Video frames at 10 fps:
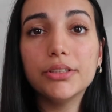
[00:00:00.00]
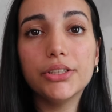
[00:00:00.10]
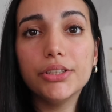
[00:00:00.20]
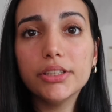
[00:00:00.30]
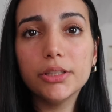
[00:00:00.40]
I was
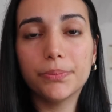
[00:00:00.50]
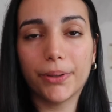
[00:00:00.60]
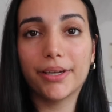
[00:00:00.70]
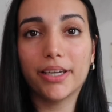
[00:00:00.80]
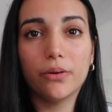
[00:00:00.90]
used to
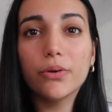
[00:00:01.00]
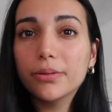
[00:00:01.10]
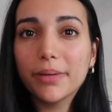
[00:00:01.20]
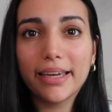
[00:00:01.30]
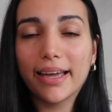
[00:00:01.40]
burning all
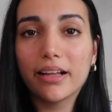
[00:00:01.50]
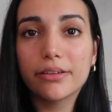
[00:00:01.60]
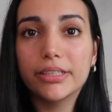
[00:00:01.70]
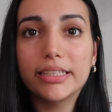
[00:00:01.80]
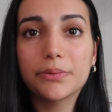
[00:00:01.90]
my
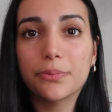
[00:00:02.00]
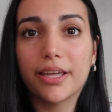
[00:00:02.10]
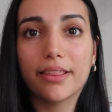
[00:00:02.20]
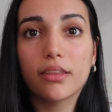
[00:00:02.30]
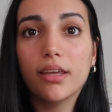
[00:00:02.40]
calories with